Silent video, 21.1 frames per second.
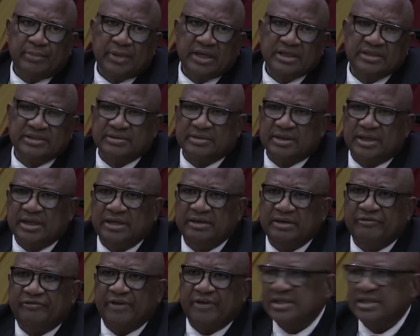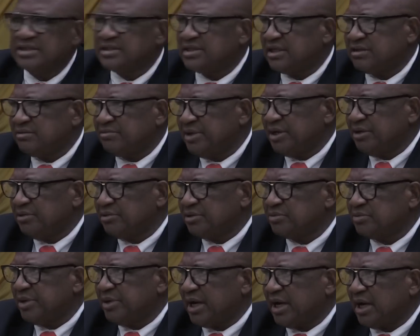As any funds that may
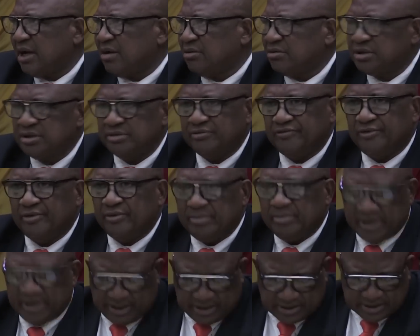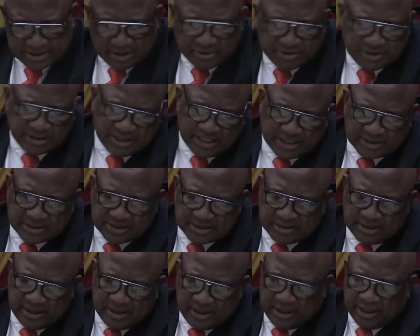not be accounted for may result in
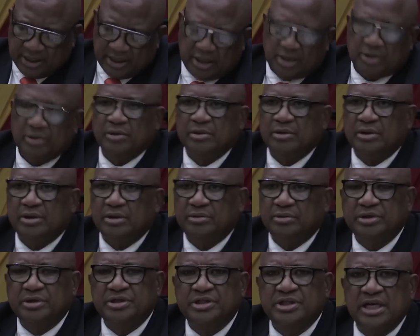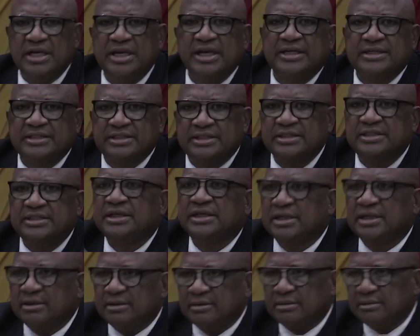us, you know, not really
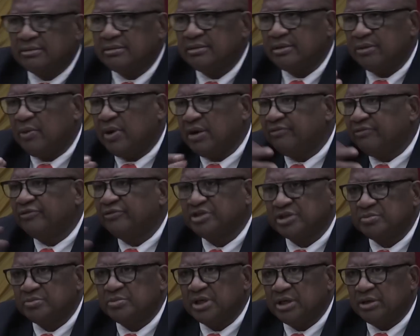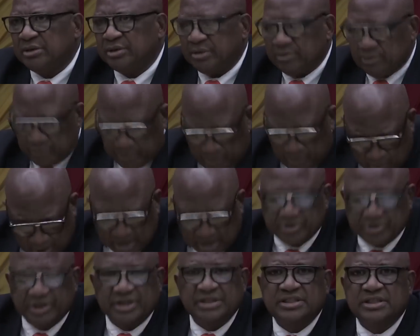exceeding the 140 million. We
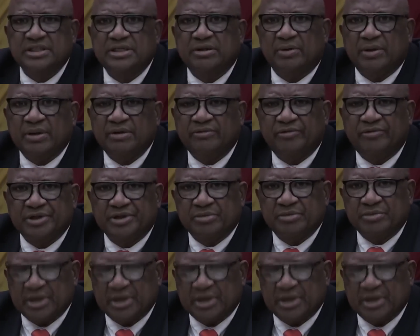want to exceed the 140